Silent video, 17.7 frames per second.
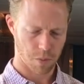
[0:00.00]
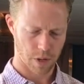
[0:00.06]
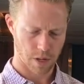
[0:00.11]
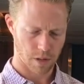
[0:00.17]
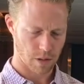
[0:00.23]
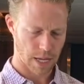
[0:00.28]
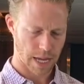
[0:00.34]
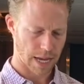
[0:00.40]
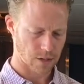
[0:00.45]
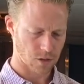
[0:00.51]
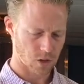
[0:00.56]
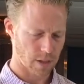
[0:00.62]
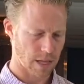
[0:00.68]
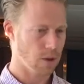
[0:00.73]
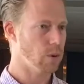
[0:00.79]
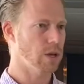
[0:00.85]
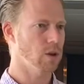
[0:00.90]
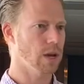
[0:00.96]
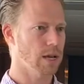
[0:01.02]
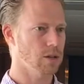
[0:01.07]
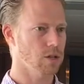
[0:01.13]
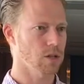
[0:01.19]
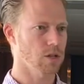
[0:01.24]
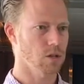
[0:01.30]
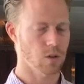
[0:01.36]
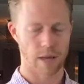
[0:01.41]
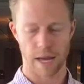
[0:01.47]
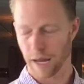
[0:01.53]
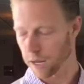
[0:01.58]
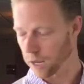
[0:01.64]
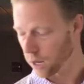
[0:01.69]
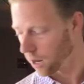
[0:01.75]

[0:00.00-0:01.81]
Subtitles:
But yeah, so that way you guys can do that.